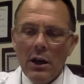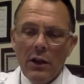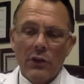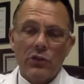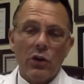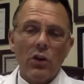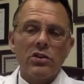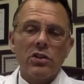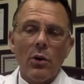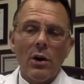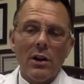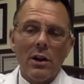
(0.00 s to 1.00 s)
There's
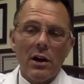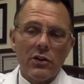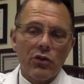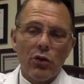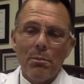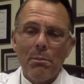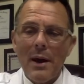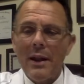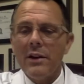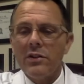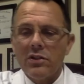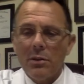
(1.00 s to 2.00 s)
also a
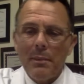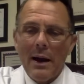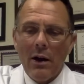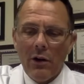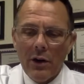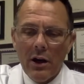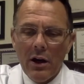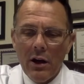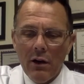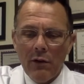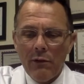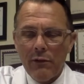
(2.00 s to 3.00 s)
tremendous amount
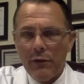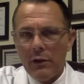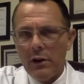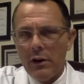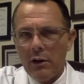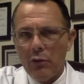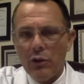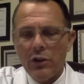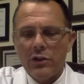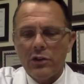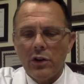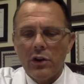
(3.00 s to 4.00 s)
of
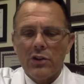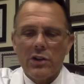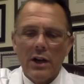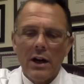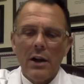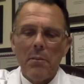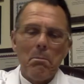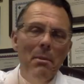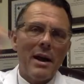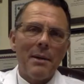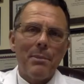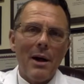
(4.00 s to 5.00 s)
research on
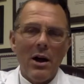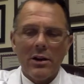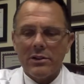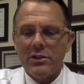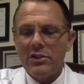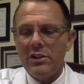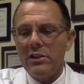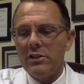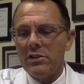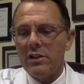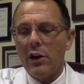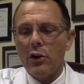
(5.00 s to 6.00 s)
metabolic
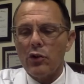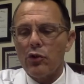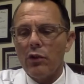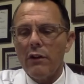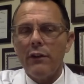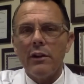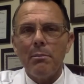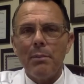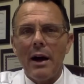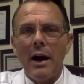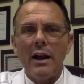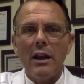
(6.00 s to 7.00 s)
diseases that are driven
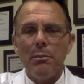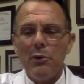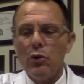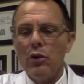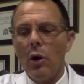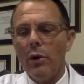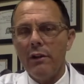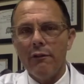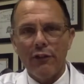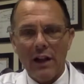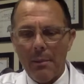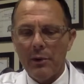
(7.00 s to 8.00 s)
by
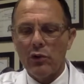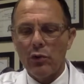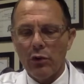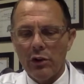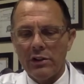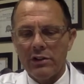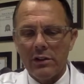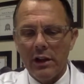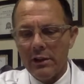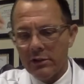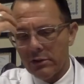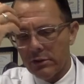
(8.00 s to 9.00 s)
immunoinflammatory
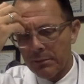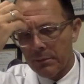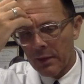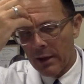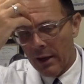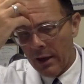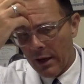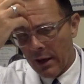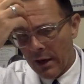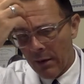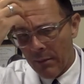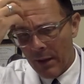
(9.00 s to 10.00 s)
states,
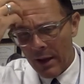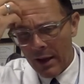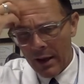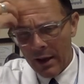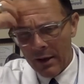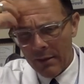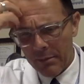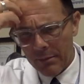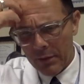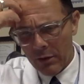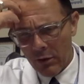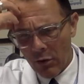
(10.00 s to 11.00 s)
and
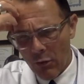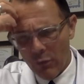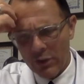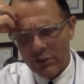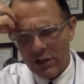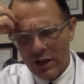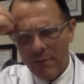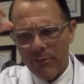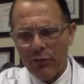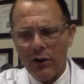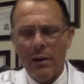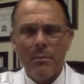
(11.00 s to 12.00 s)
over a time
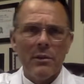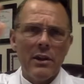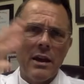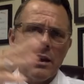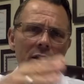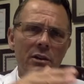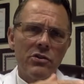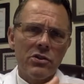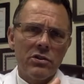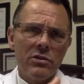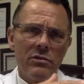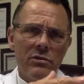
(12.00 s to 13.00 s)
frame, they can
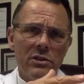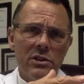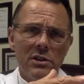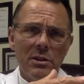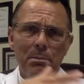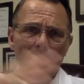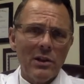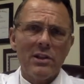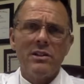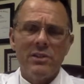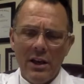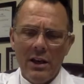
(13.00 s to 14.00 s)
just
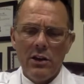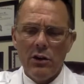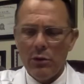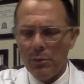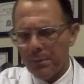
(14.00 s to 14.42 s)
debilitate you.